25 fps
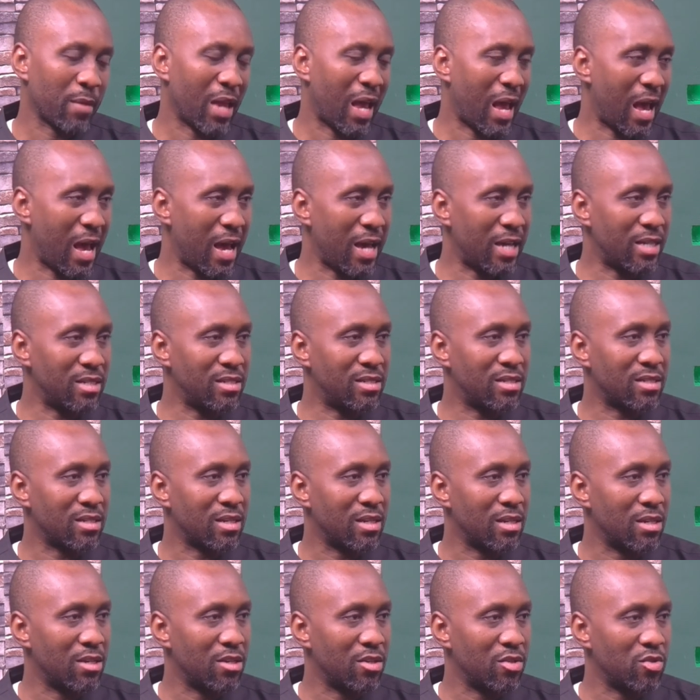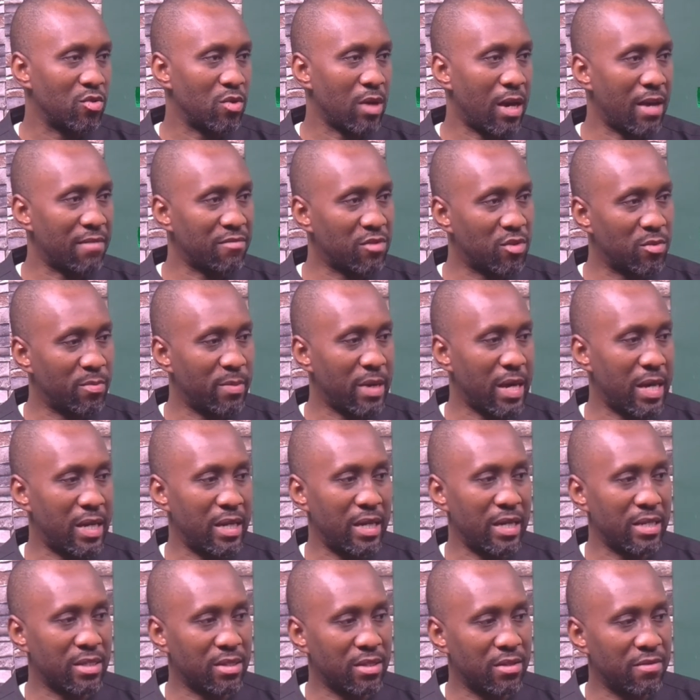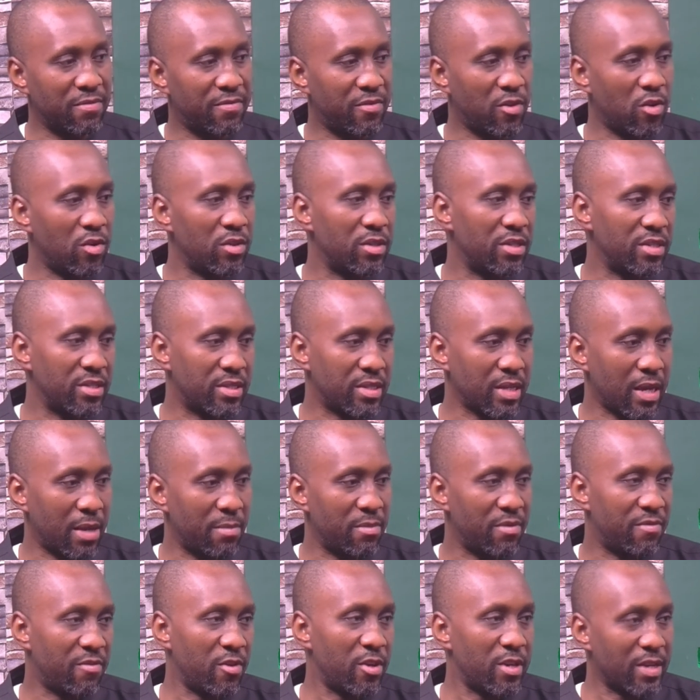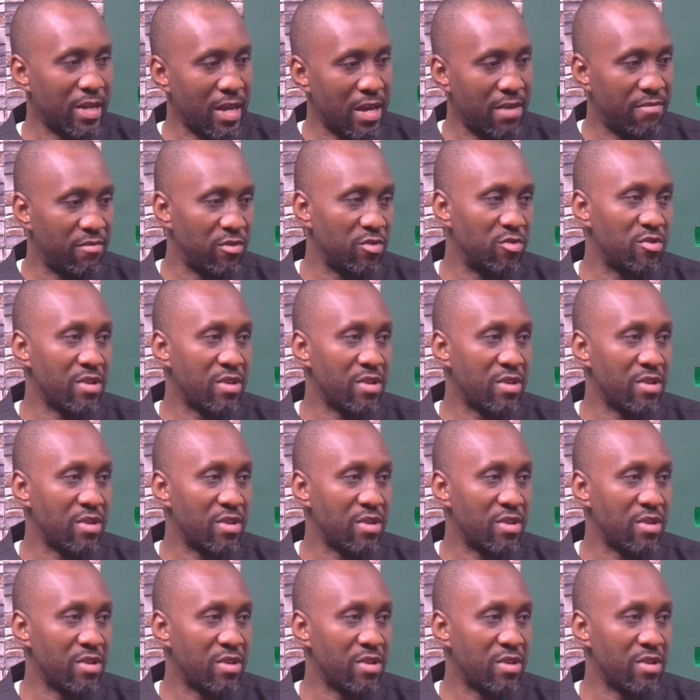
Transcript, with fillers: and you have to buy, let's say, four liter before you can even